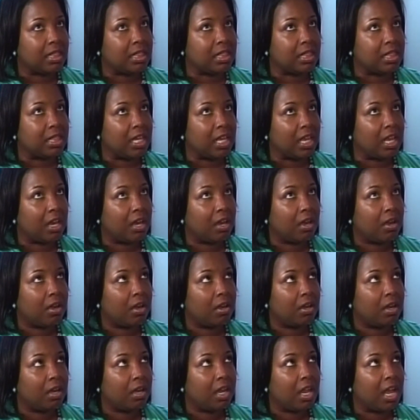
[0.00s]

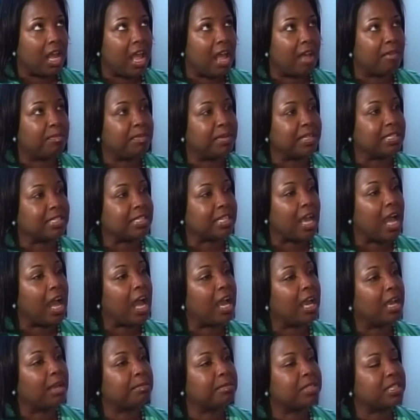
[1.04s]
There have been
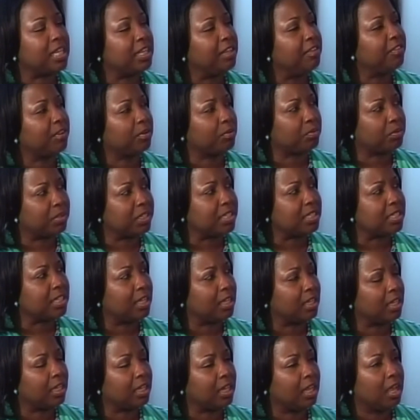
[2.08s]
times, even
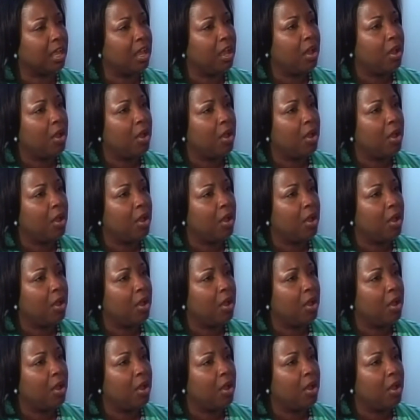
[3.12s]
recently,